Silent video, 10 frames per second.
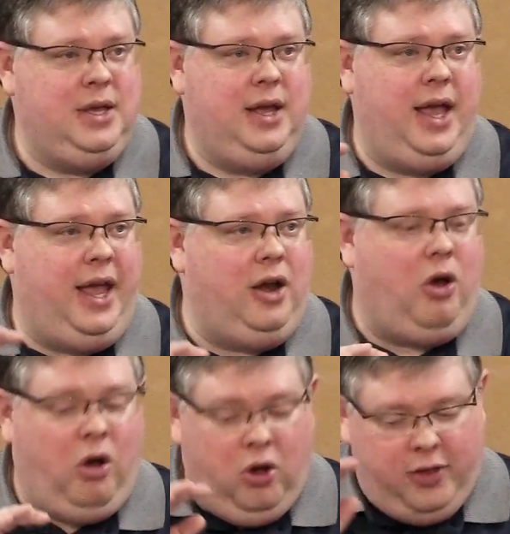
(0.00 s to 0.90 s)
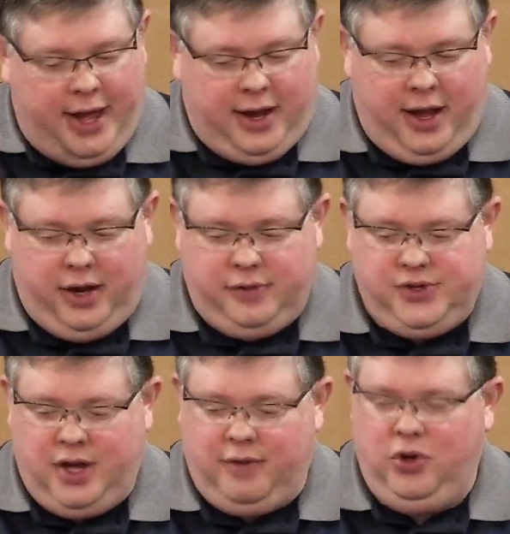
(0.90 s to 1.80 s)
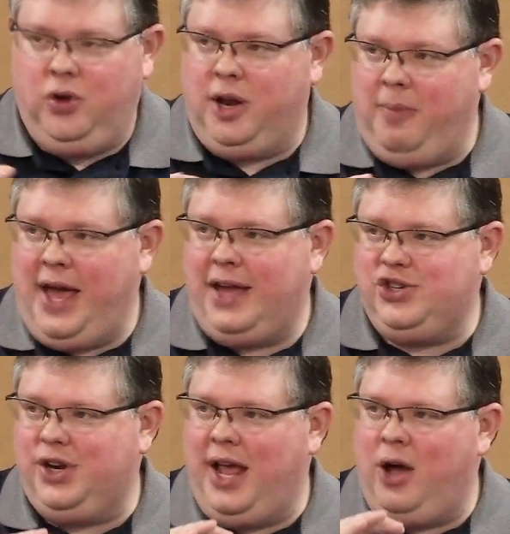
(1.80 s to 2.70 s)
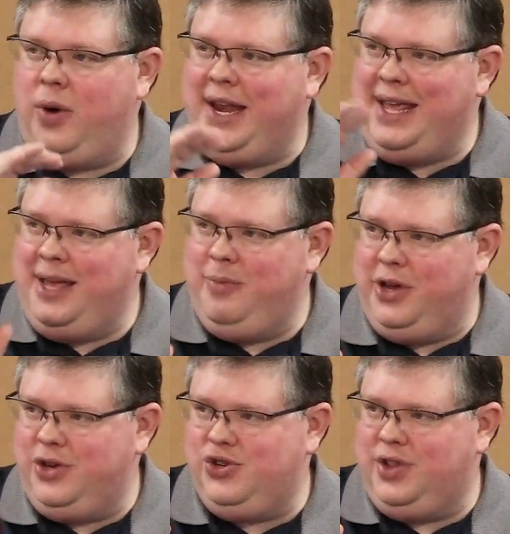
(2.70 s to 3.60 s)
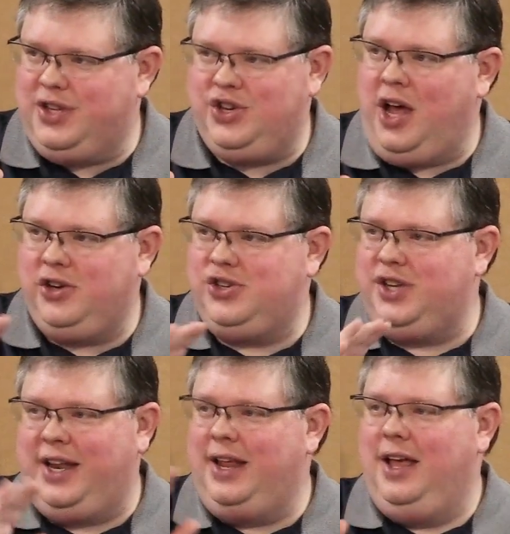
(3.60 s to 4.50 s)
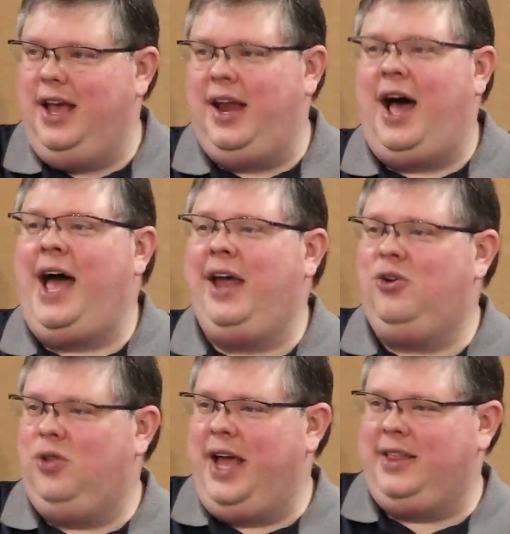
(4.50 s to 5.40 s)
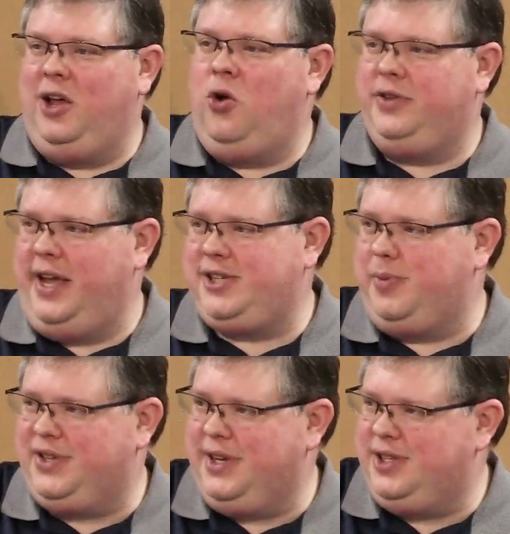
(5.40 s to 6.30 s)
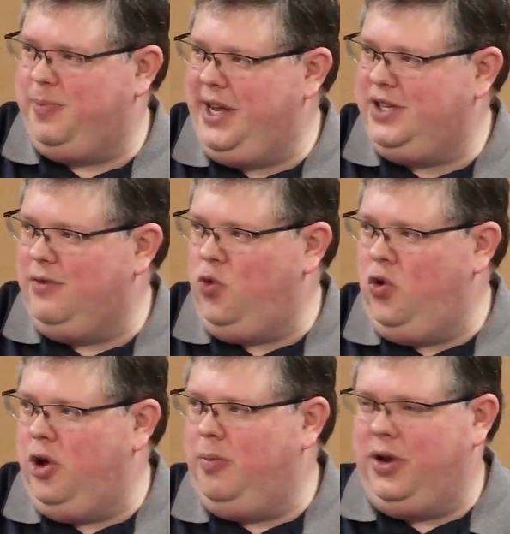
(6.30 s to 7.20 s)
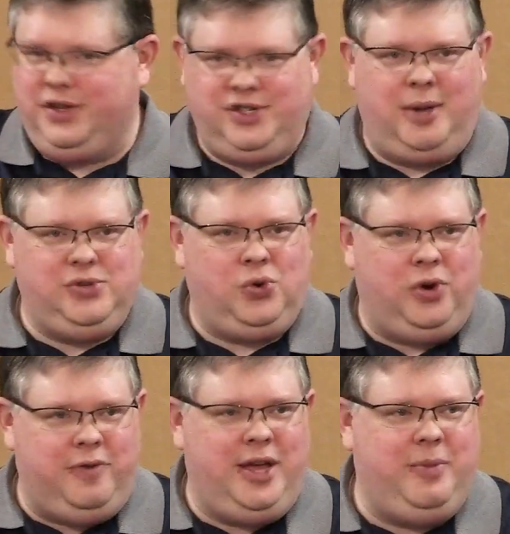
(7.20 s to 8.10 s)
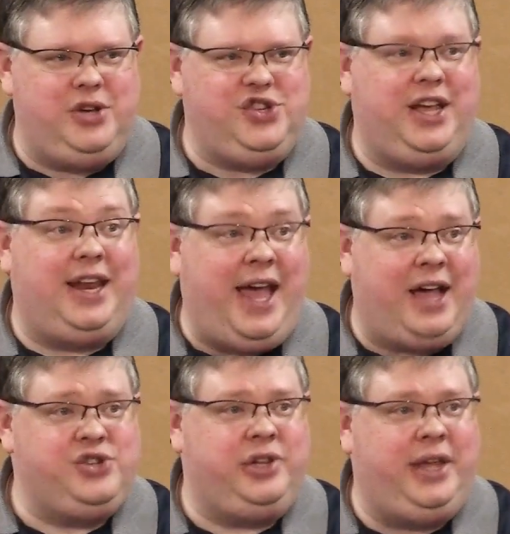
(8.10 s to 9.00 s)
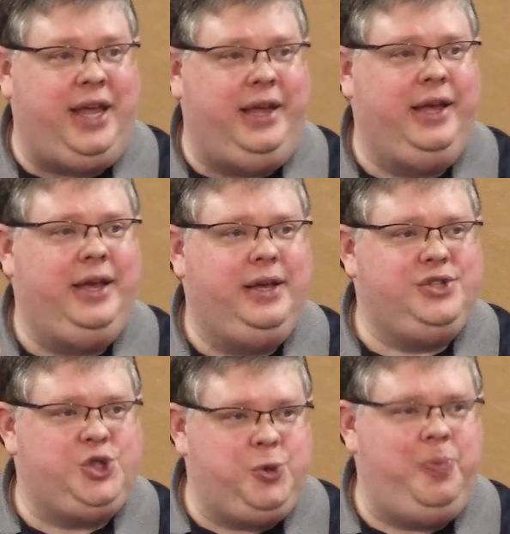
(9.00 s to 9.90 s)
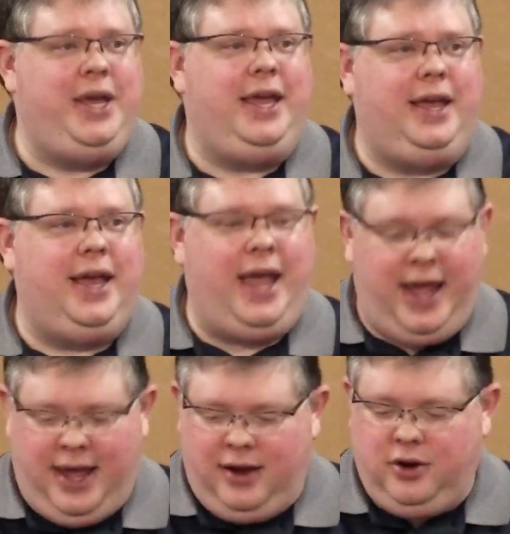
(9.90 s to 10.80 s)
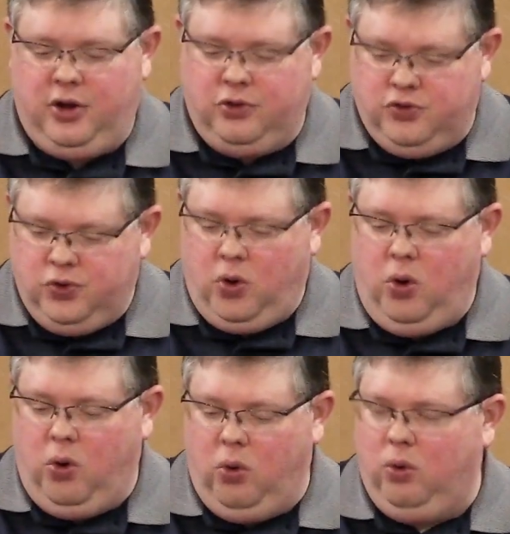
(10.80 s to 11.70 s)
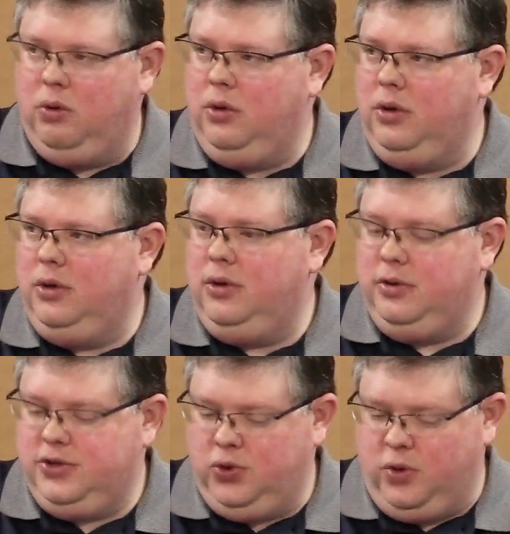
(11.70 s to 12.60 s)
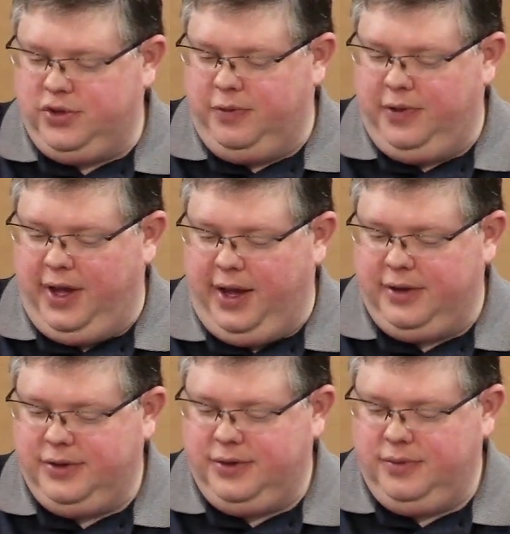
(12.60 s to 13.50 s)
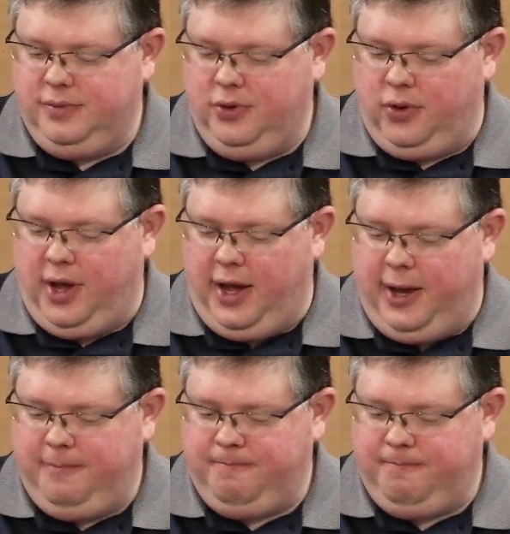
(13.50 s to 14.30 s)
and all that kind of stuff. You can imagine now an image that's not just an idol like the Old Testament sense, a piece of wood, but is some sort of image that can actually speak and control sorts of things. Okay?